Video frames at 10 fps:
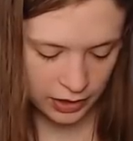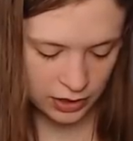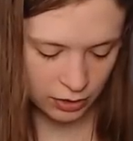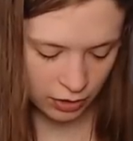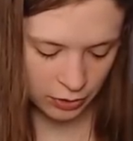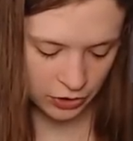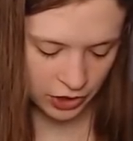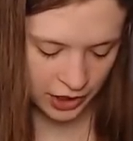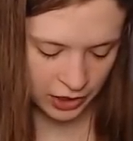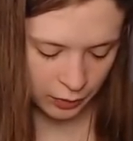Historic
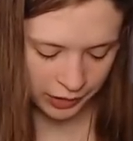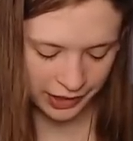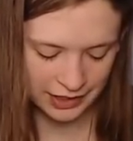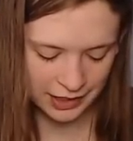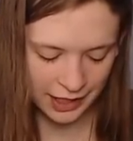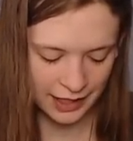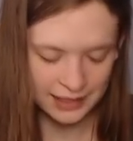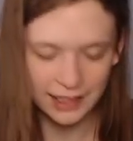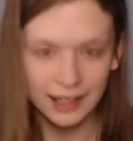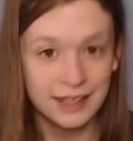spells costing 1 less to
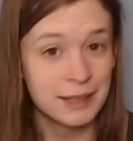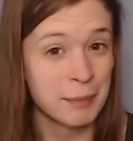cast, like,